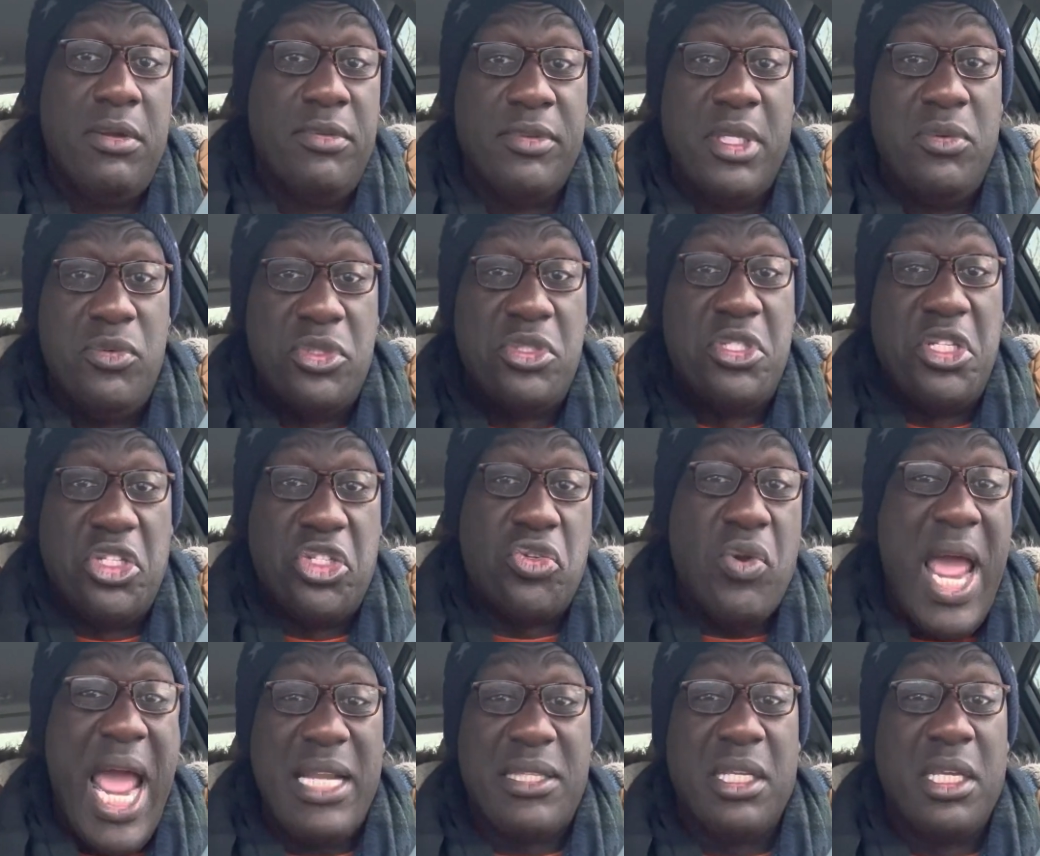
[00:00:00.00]
It was
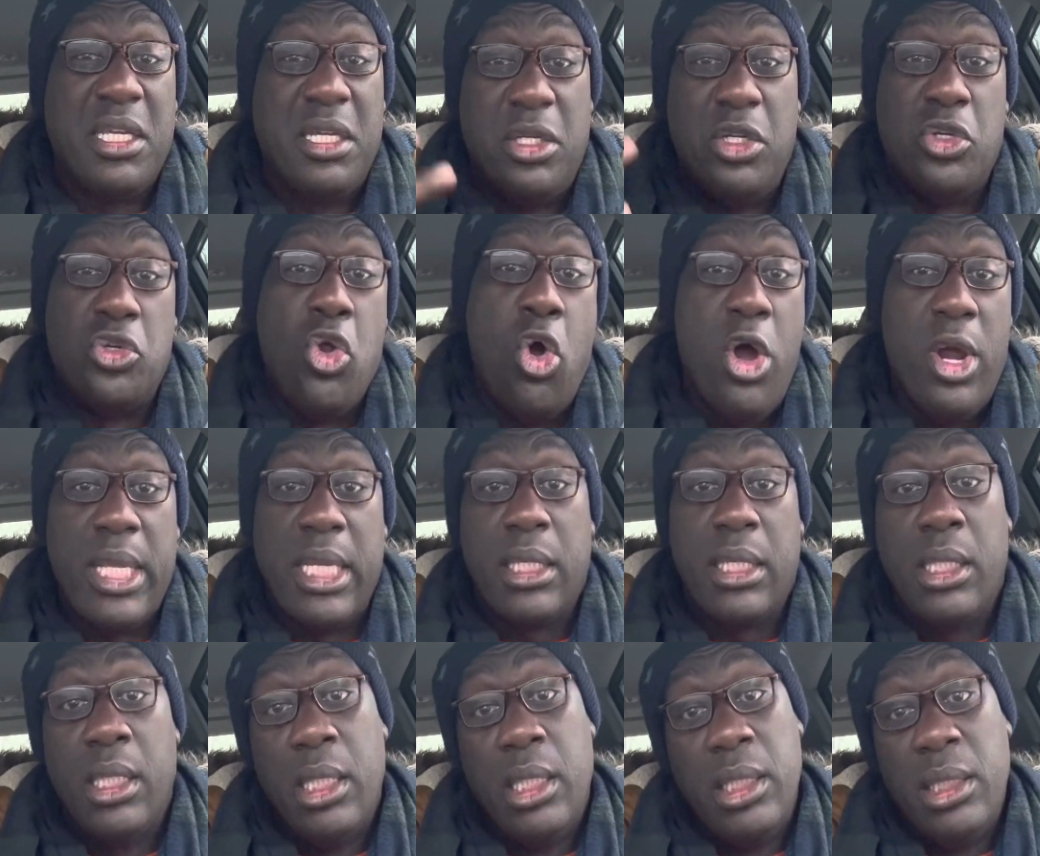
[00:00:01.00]
distracting and annoying.
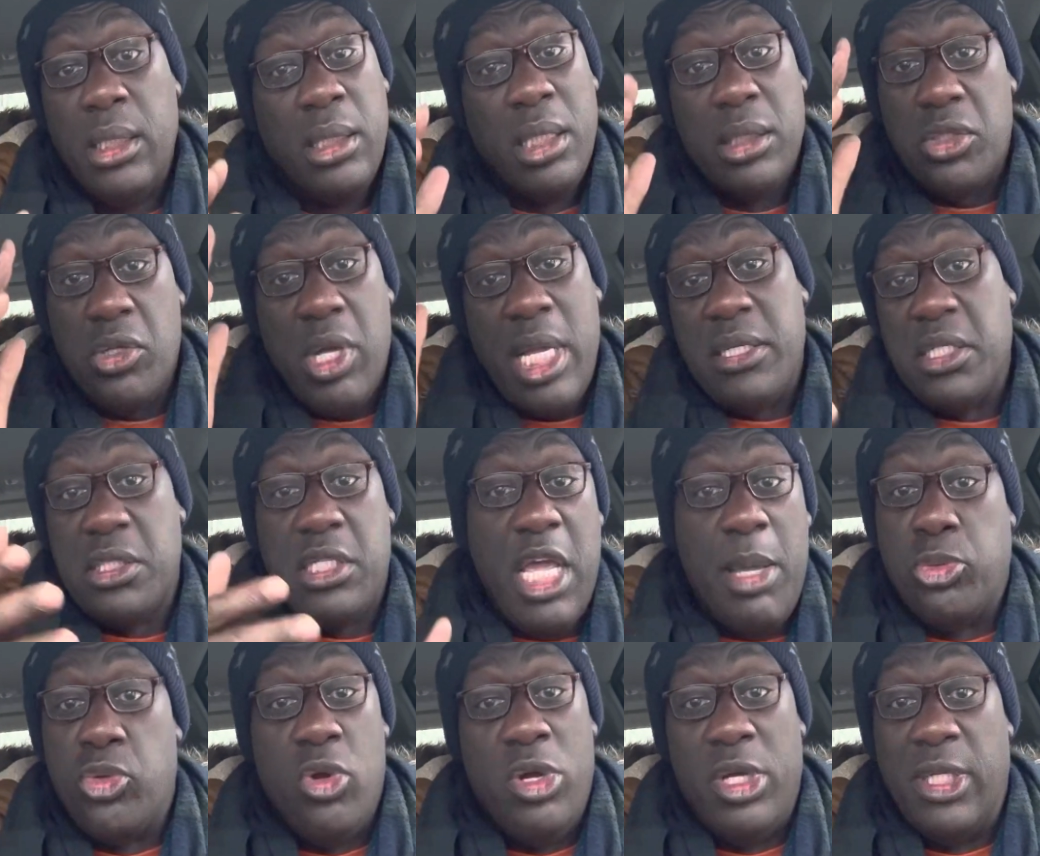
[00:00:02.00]
So I just
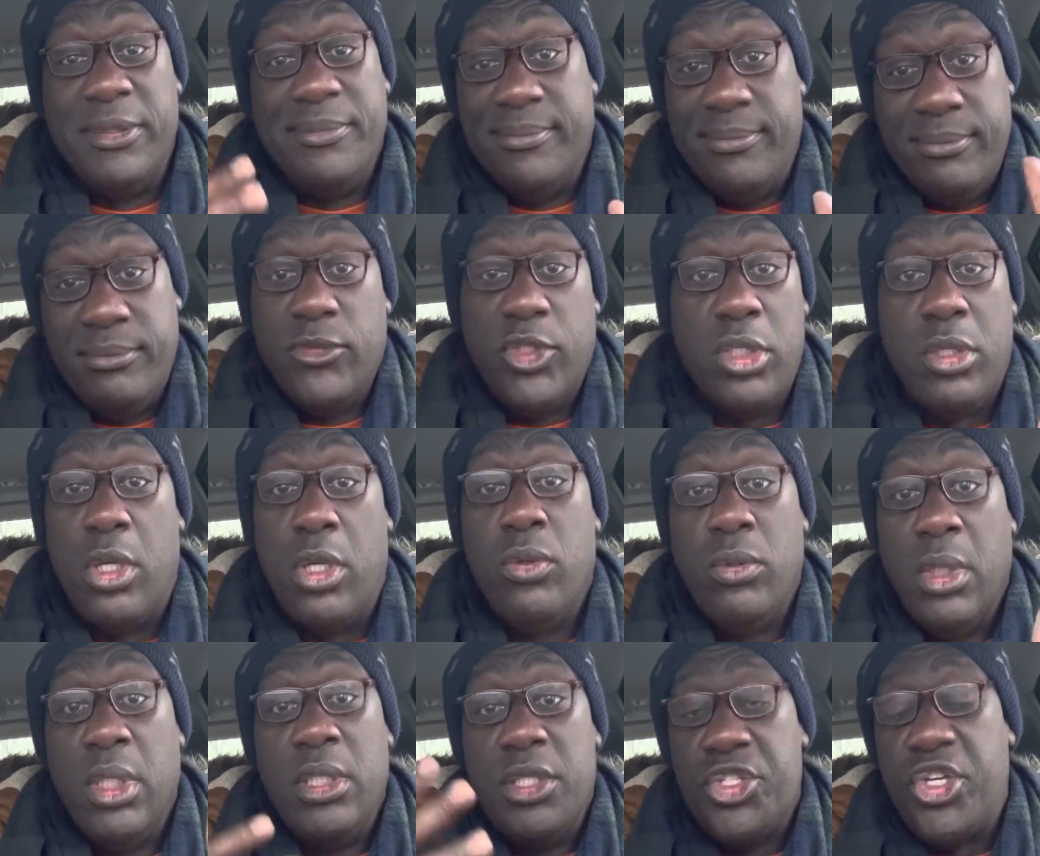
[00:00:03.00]
kept on, you know,
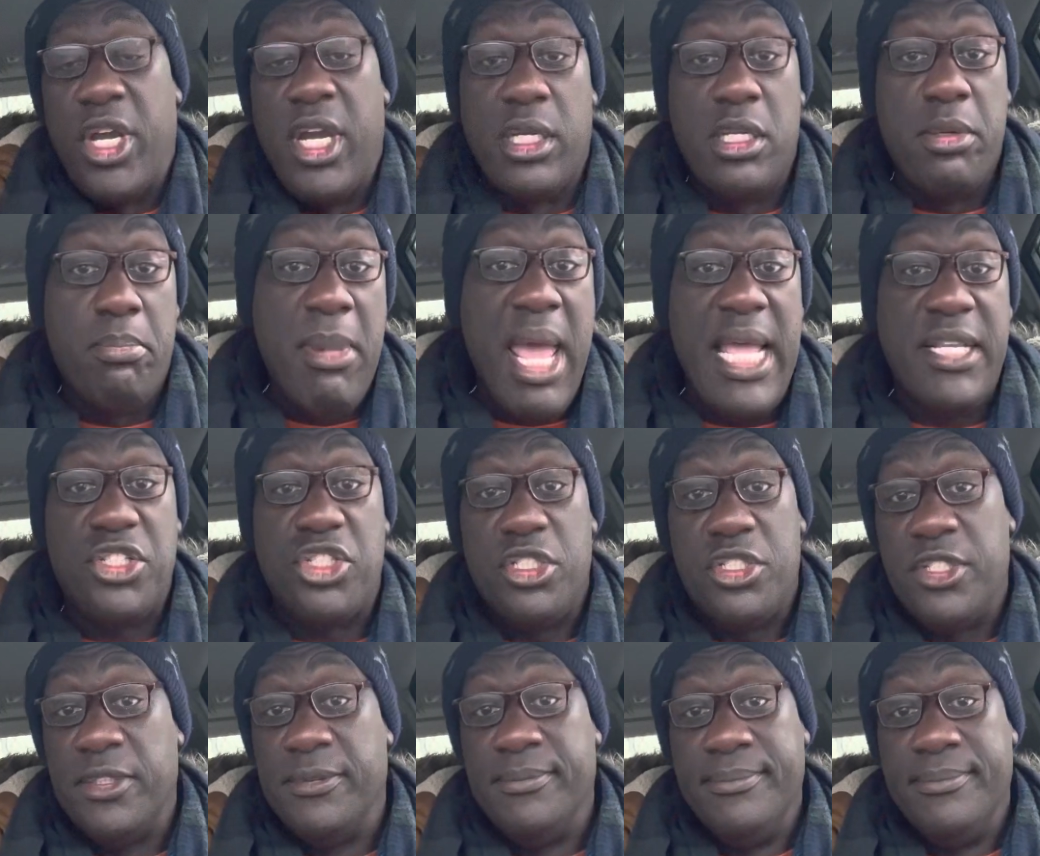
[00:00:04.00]
sharing the message.